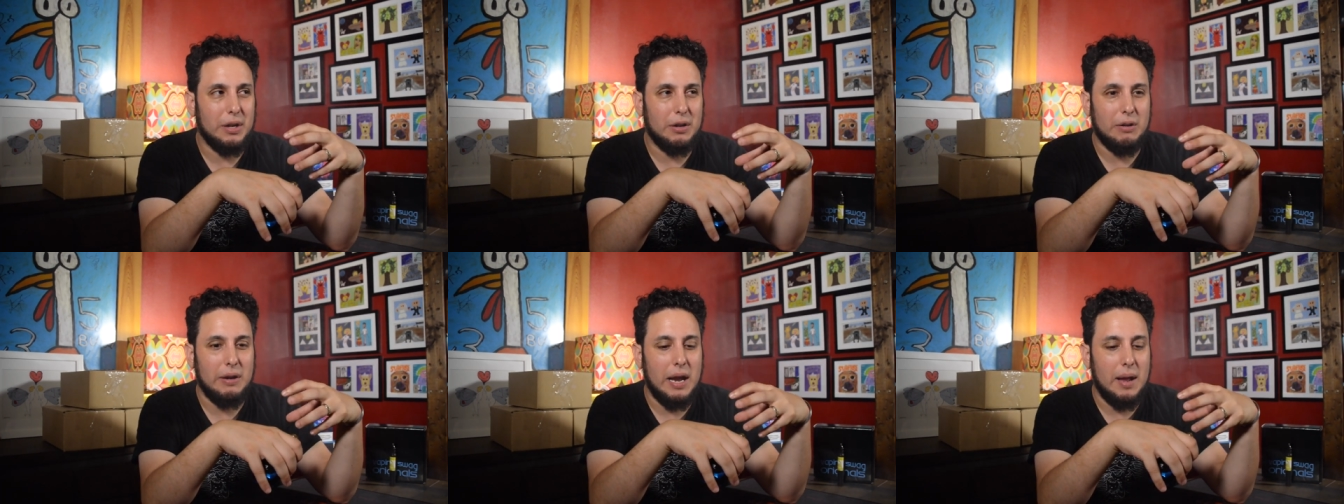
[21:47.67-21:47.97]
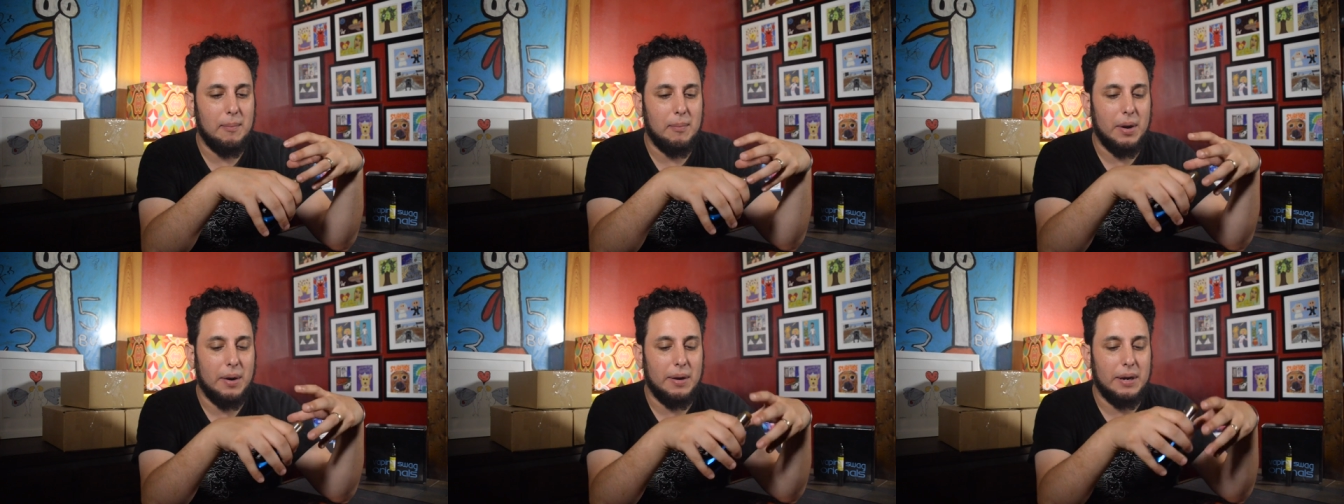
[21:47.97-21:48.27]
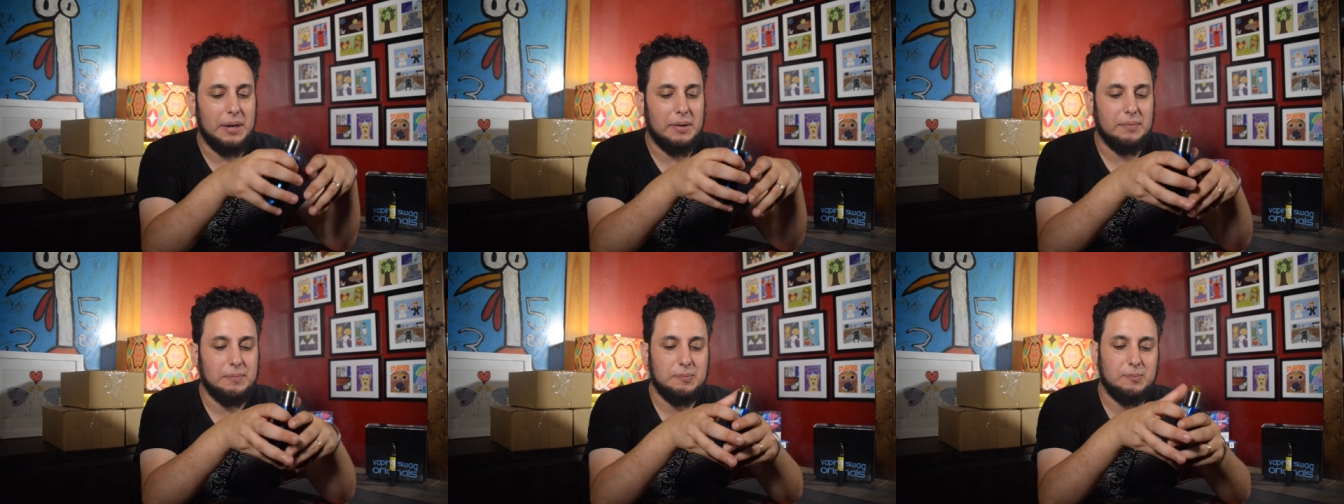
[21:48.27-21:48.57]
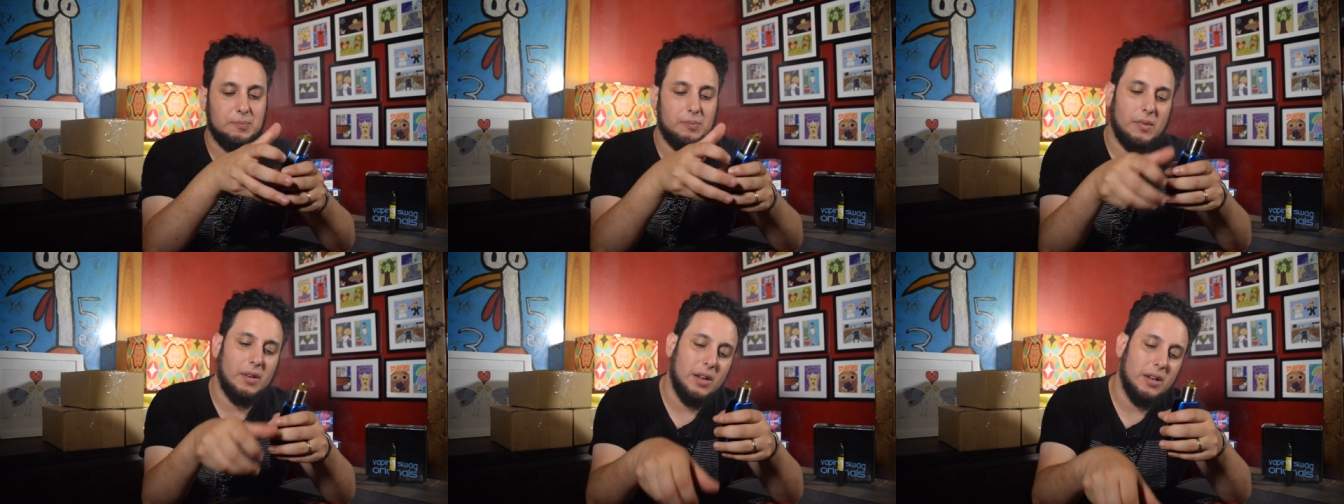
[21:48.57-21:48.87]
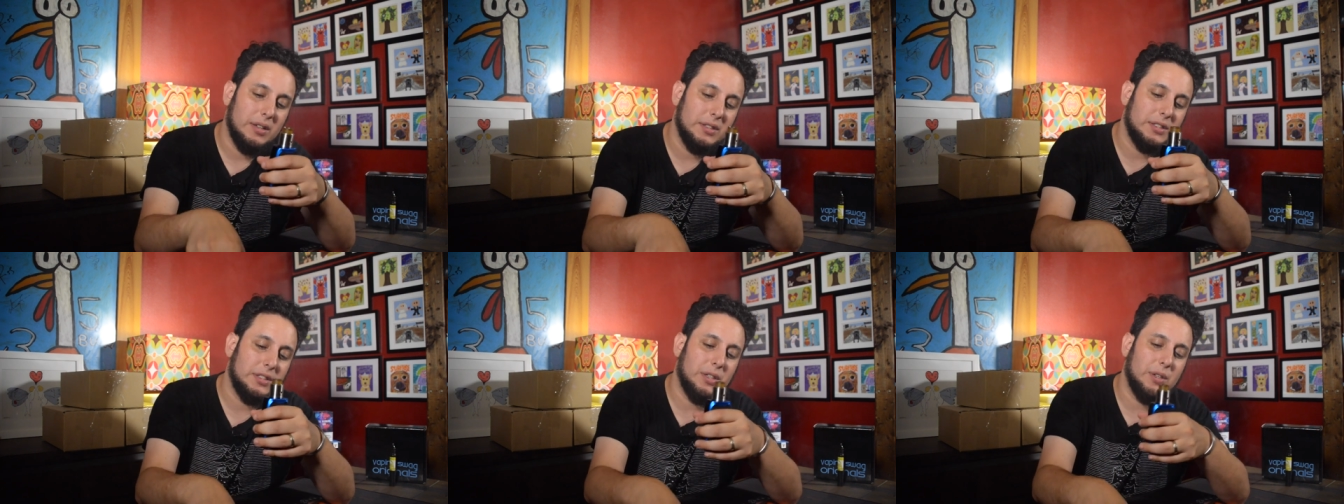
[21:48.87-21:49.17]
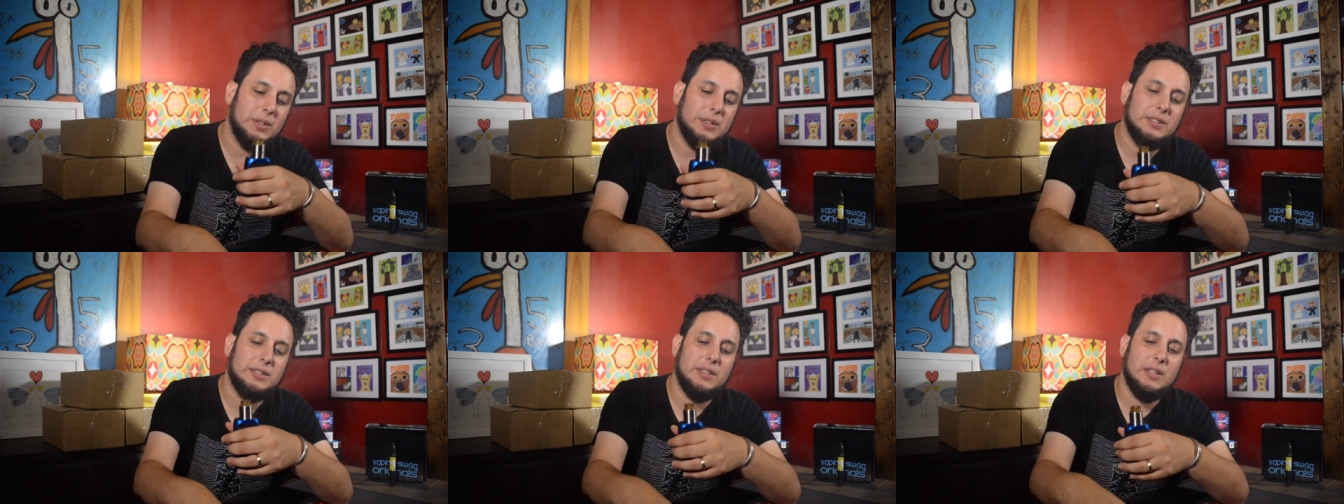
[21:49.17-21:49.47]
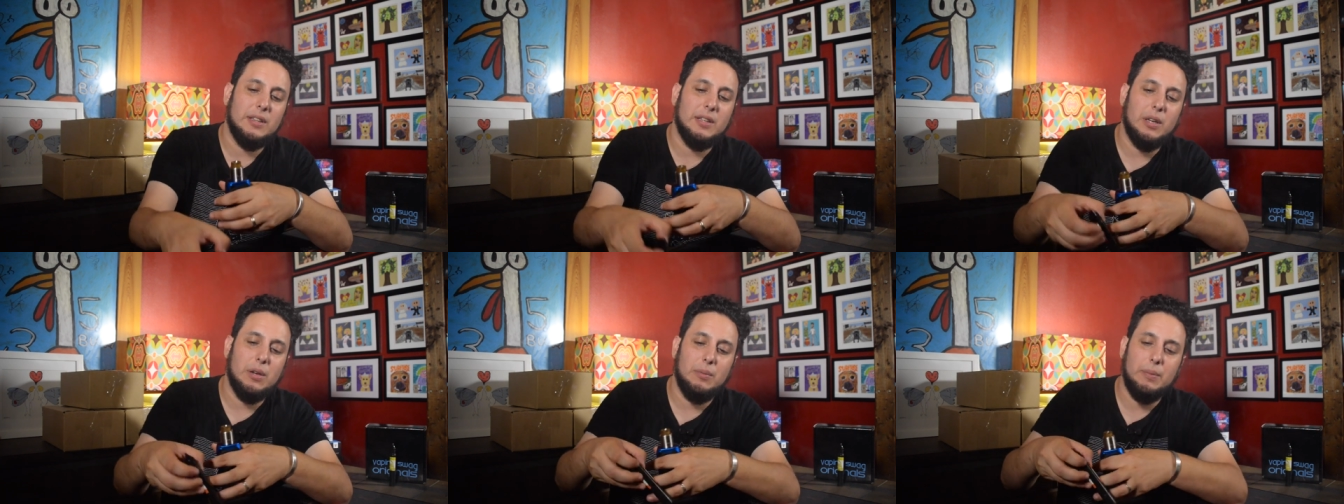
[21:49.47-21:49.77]
of cranberry. So it's
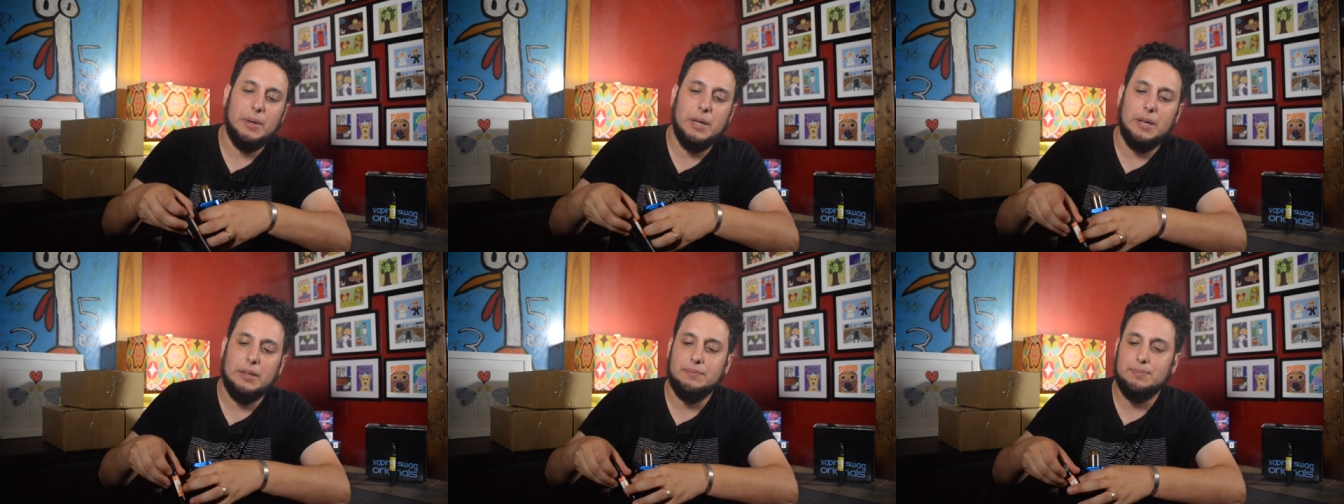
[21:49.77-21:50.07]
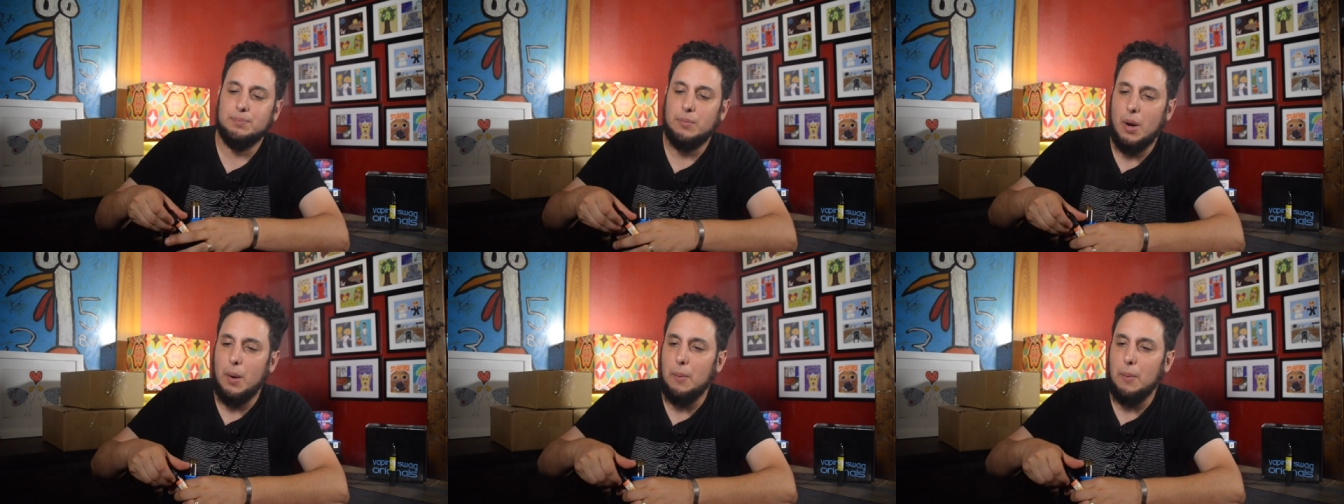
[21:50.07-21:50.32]
a little bit,